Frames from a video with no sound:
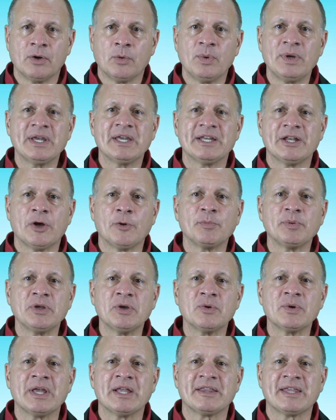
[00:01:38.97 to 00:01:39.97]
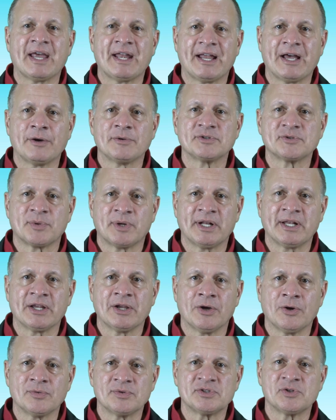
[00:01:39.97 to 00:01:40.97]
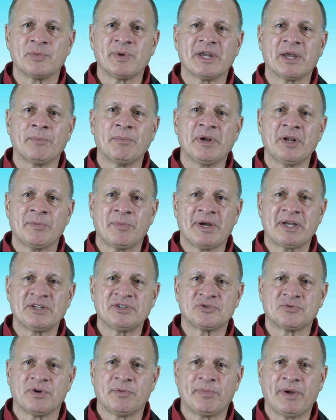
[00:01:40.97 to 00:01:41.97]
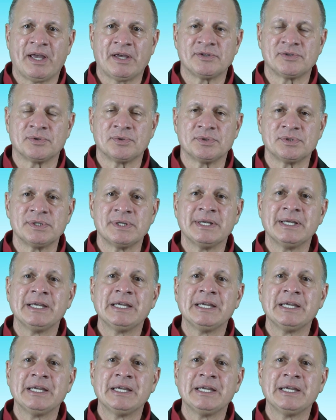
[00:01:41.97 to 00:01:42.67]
we can help you get that house ready to go so we can minimize trip hazards,